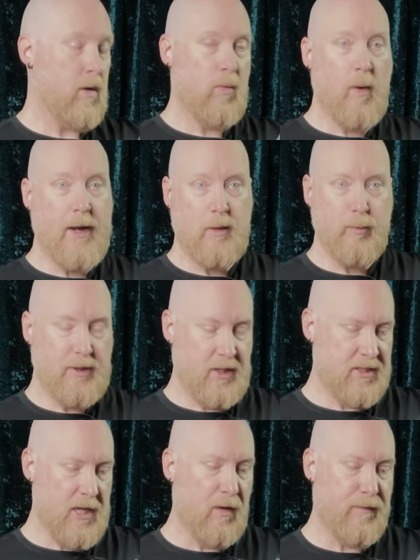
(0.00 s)
Weigh it with
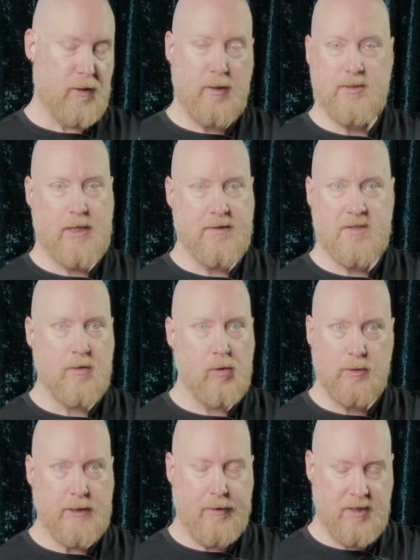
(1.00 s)
yourself on a set of
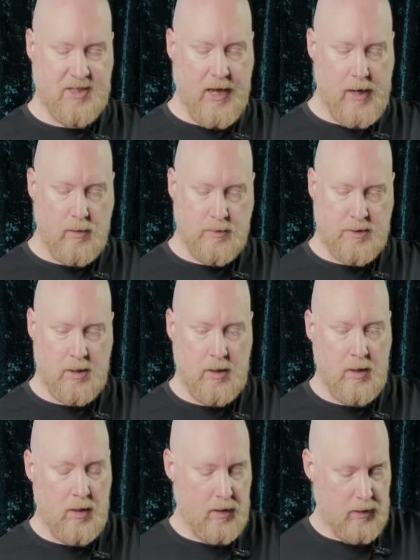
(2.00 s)
ordinary scales,
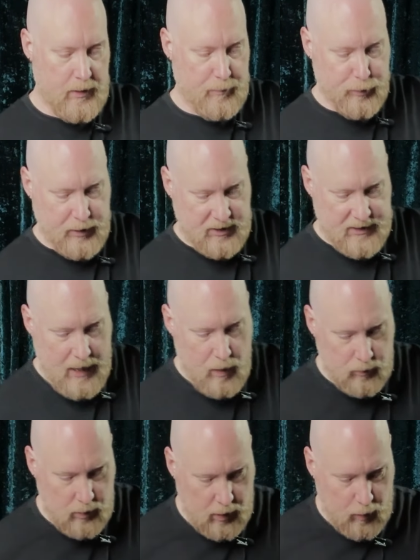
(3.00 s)
then put it
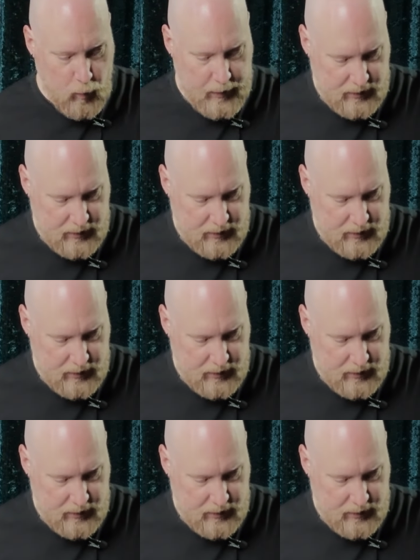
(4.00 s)
down and weigh